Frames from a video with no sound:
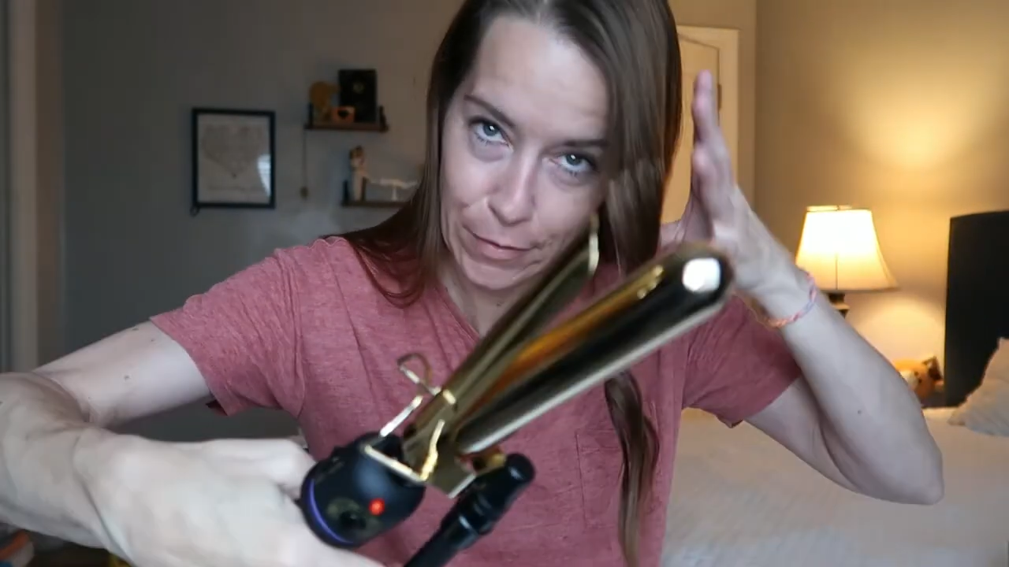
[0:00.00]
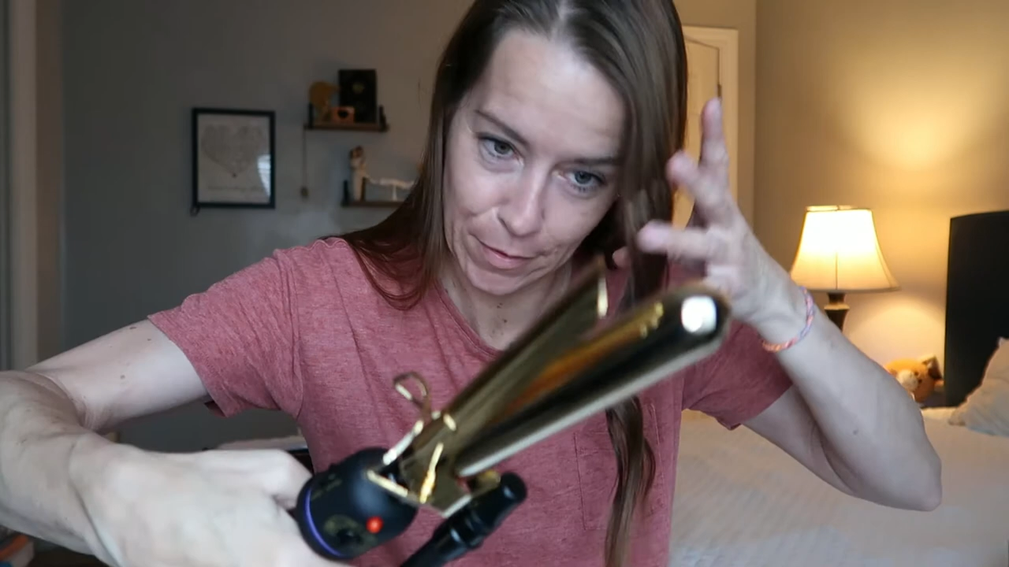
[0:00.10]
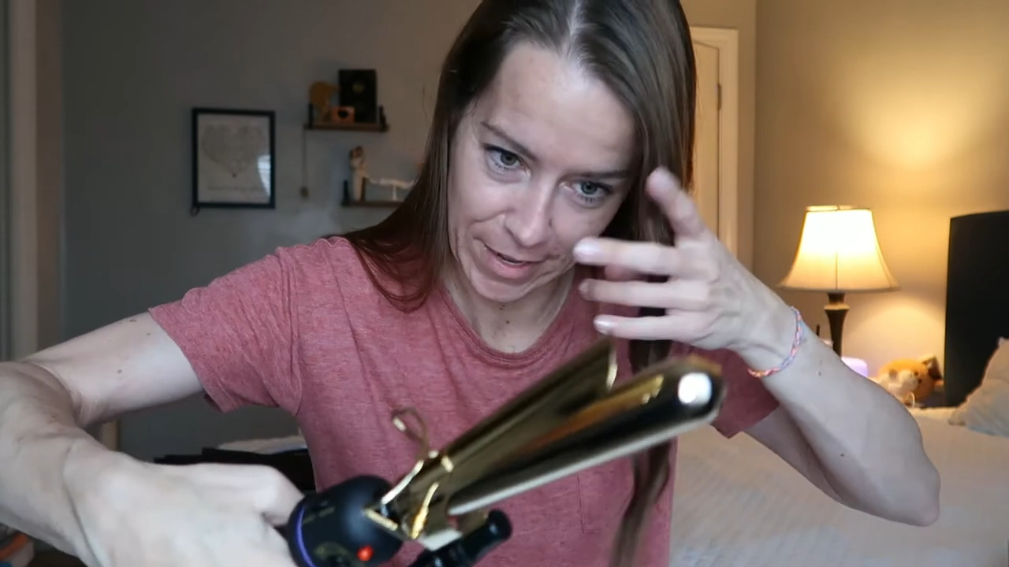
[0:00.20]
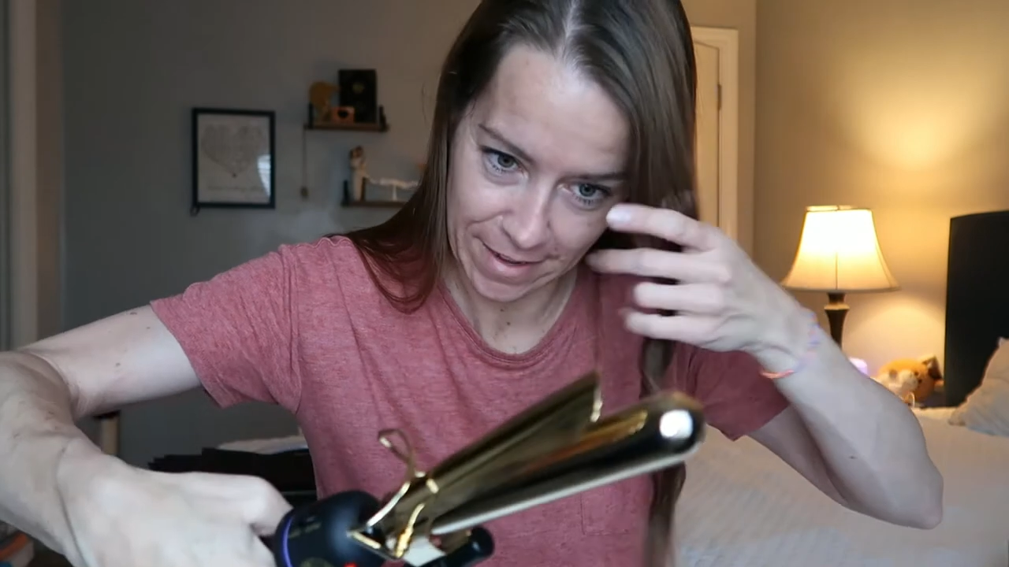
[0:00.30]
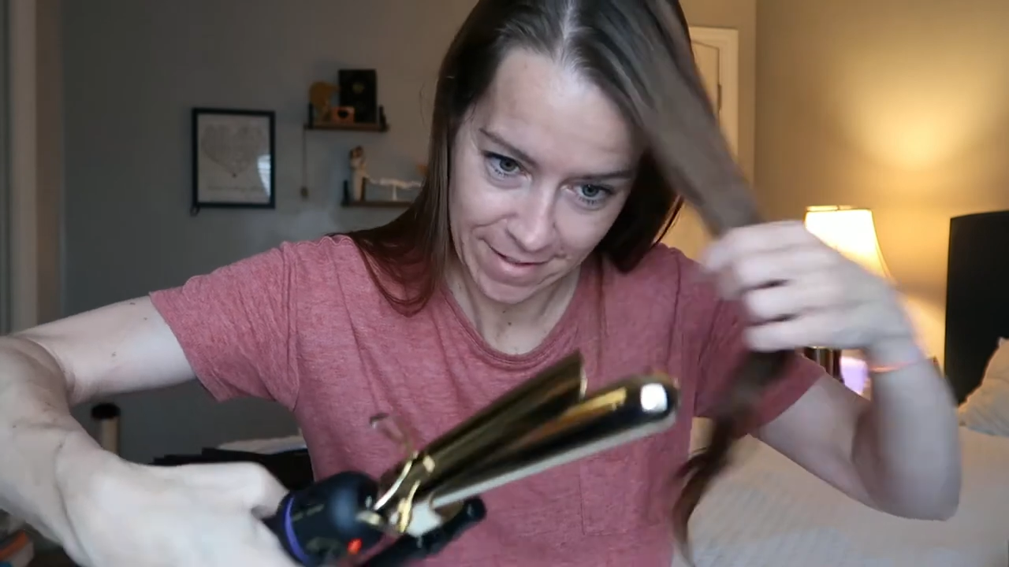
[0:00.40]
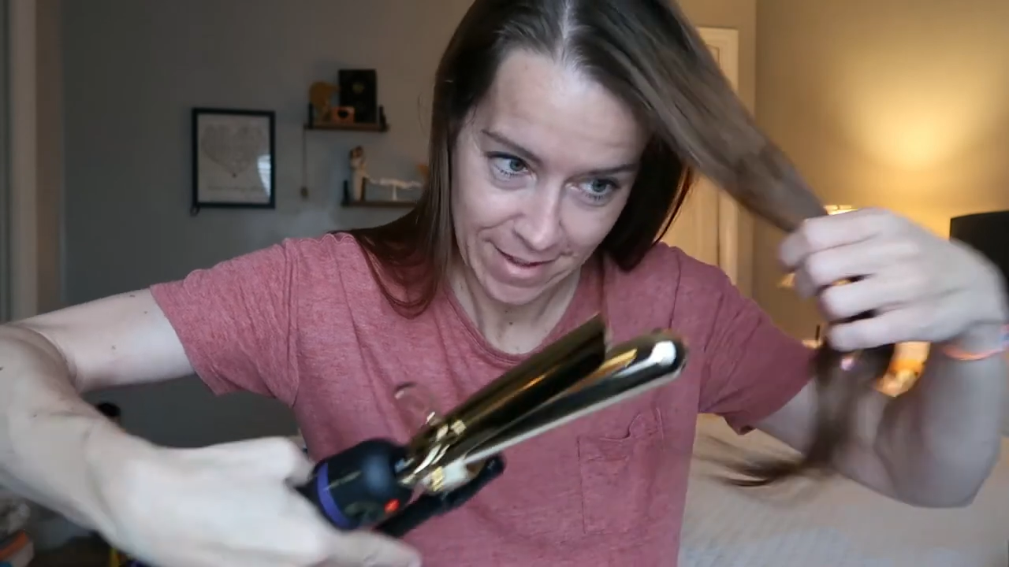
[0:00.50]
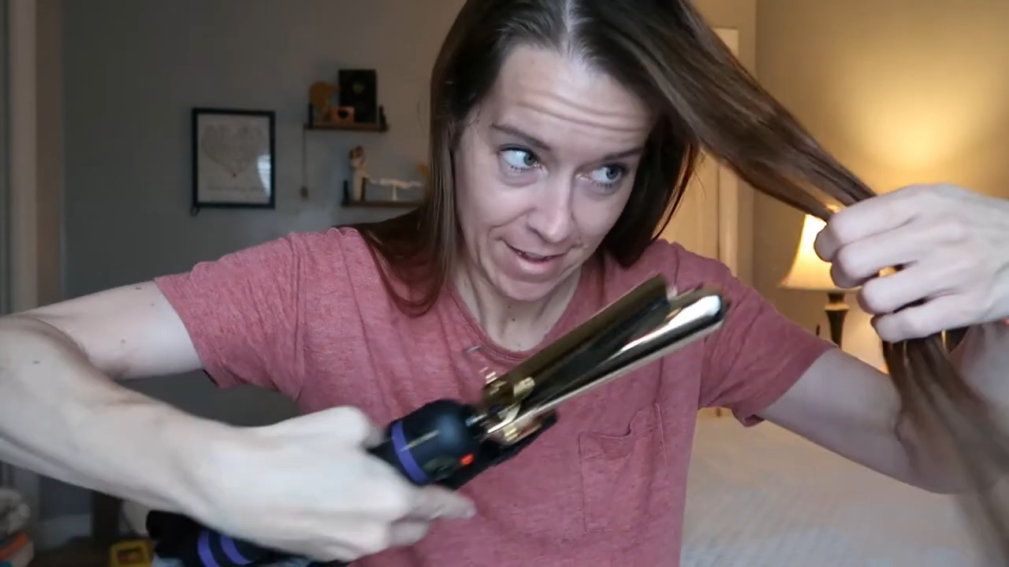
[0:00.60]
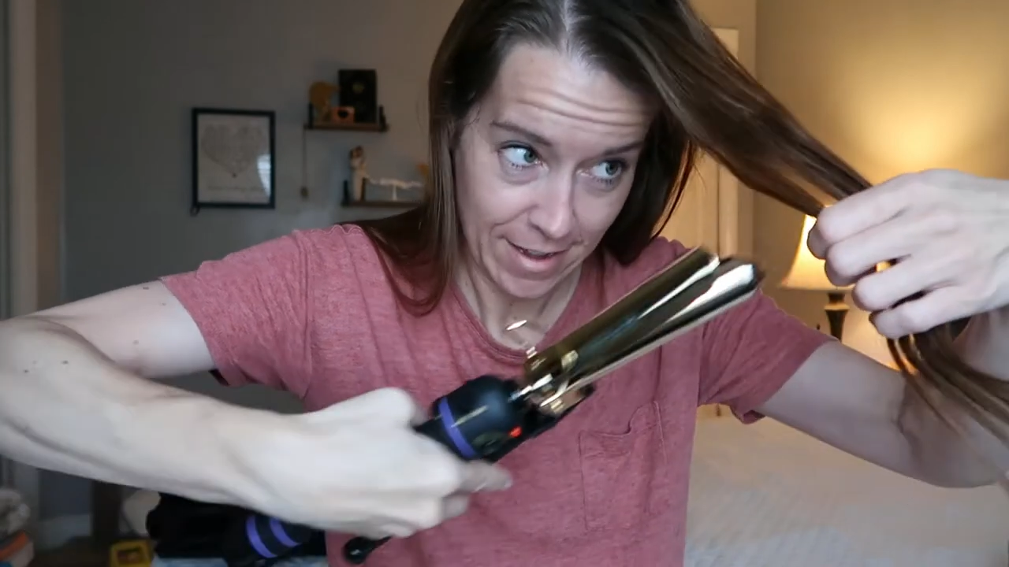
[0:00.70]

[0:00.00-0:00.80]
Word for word: with me.